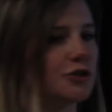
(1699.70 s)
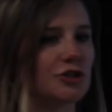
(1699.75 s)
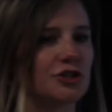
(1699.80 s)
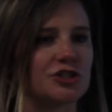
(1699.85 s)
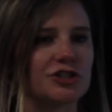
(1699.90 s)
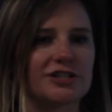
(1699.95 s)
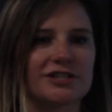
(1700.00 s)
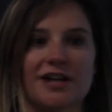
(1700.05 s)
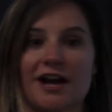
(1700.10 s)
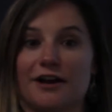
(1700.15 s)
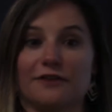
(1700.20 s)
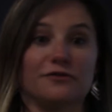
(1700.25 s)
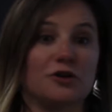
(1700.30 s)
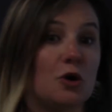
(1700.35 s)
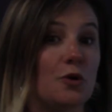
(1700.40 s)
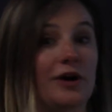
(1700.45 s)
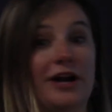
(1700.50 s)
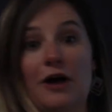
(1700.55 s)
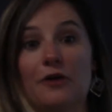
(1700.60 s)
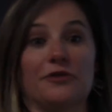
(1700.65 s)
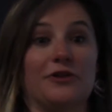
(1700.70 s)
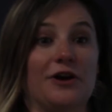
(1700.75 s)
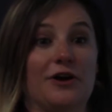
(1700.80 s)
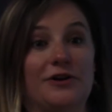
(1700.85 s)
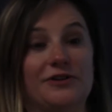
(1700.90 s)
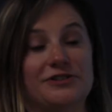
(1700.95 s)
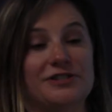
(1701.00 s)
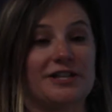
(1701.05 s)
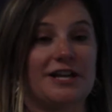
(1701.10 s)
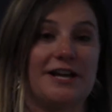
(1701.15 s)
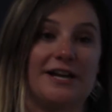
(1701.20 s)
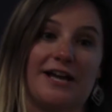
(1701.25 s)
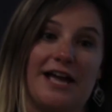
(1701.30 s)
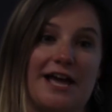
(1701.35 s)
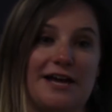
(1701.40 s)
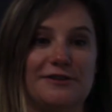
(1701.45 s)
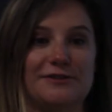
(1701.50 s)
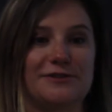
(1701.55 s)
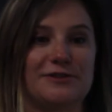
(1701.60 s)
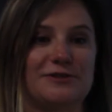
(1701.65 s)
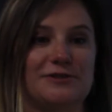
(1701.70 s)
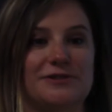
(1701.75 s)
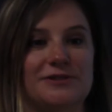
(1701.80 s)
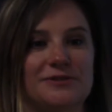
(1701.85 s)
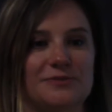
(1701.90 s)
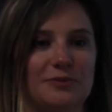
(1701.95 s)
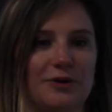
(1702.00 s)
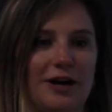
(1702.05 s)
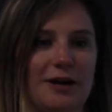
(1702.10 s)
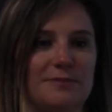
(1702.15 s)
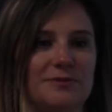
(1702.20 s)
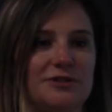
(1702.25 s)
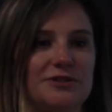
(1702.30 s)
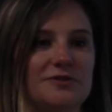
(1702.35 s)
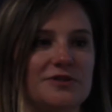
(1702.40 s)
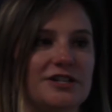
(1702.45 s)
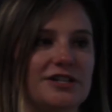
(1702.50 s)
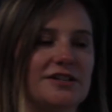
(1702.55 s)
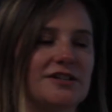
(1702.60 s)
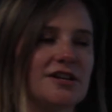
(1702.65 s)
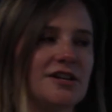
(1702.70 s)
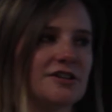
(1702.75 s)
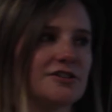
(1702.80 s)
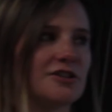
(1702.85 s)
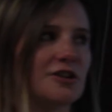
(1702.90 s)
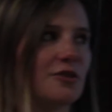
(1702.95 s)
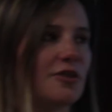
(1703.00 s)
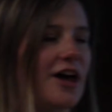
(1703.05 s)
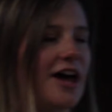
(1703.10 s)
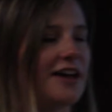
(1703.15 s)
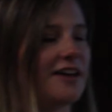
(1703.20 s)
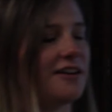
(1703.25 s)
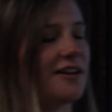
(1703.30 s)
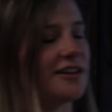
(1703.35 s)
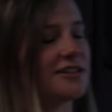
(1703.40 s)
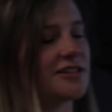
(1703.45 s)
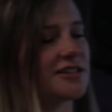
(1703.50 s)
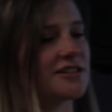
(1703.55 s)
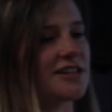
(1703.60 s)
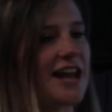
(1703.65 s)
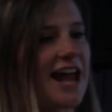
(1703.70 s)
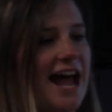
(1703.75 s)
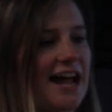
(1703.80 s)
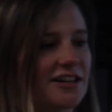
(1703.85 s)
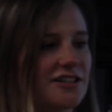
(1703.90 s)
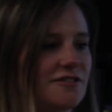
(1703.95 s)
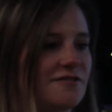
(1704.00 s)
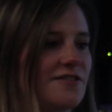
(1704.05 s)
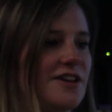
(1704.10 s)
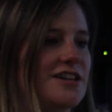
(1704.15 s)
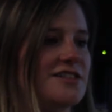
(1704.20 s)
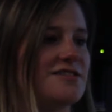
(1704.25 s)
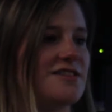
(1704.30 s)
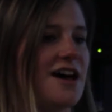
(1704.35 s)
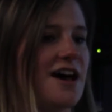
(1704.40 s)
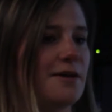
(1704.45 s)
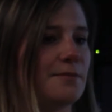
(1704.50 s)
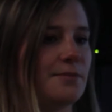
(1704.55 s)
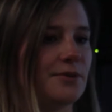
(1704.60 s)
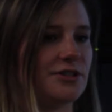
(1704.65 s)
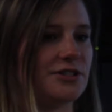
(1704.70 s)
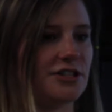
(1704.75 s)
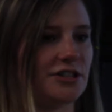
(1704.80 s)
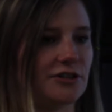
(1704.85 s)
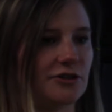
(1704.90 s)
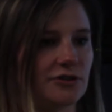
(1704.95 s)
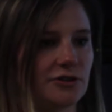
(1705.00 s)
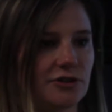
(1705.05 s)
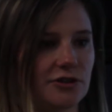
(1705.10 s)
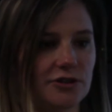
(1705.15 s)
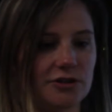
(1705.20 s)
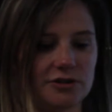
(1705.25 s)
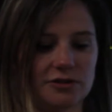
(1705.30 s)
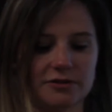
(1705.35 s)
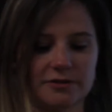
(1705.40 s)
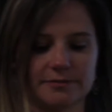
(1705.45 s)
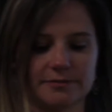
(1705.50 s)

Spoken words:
You're just kind of going out there and saying, hey, this is what I'm doing. So that it doesn't activate that particular